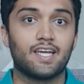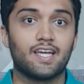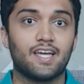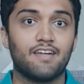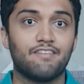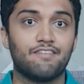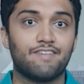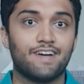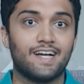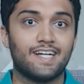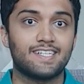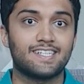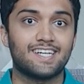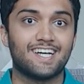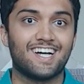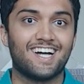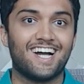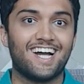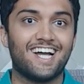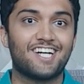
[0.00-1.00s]
In fact,
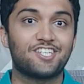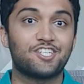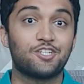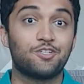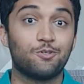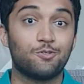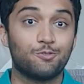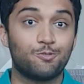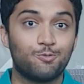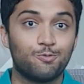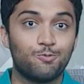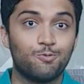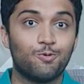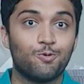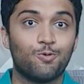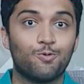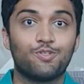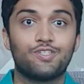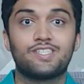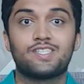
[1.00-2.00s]
I actually do
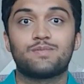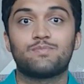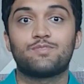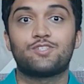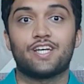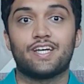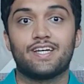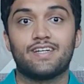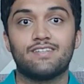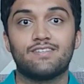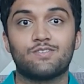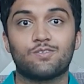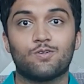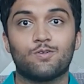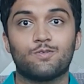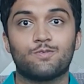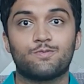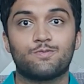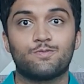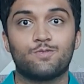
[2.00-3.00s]
own some shares
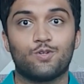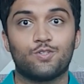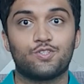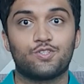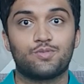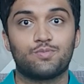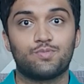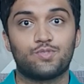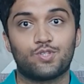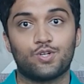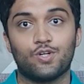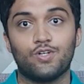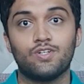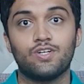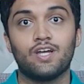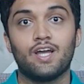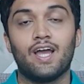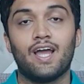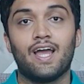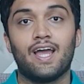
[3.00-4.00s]
of Nordstrom
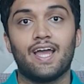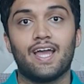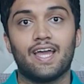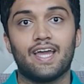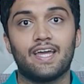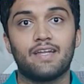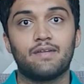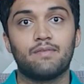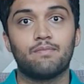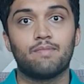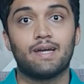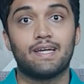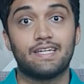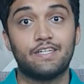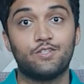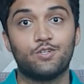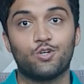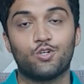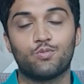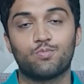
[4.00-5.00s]
stock, in my
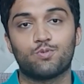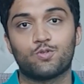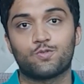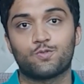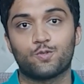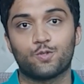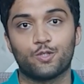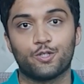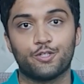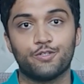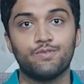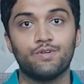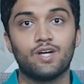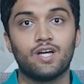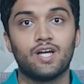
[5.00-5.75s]
eToro portfolio.